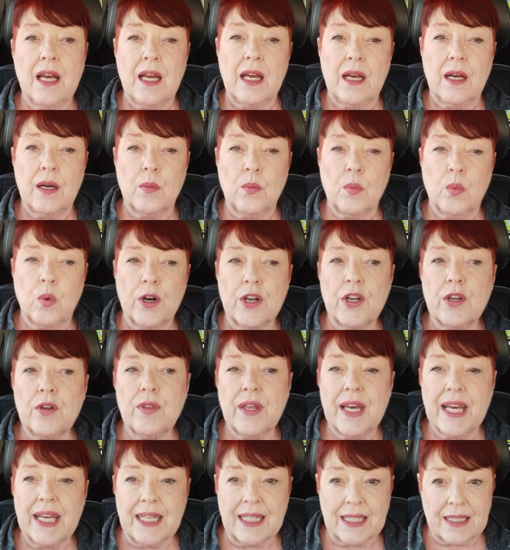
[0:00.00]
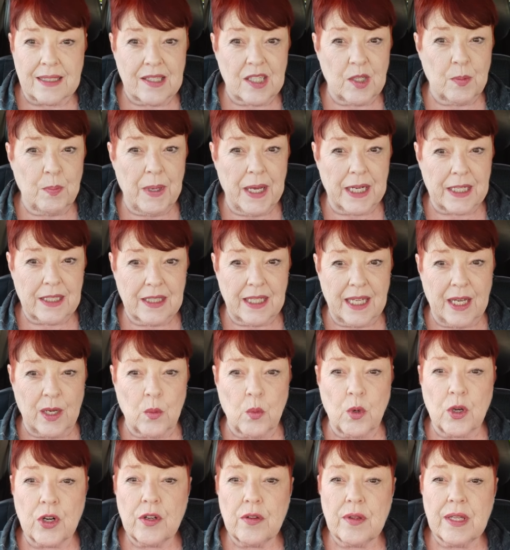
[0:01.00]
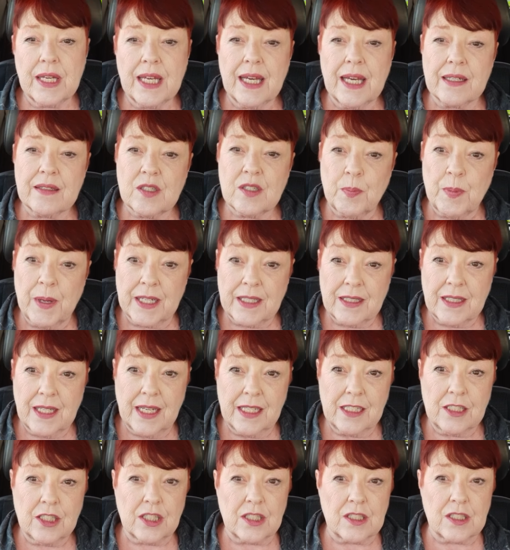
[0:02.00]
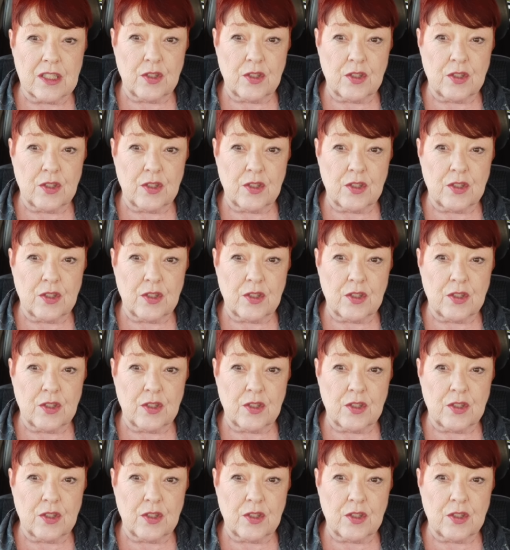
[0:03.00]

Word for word: what are they expecting? What are the expectations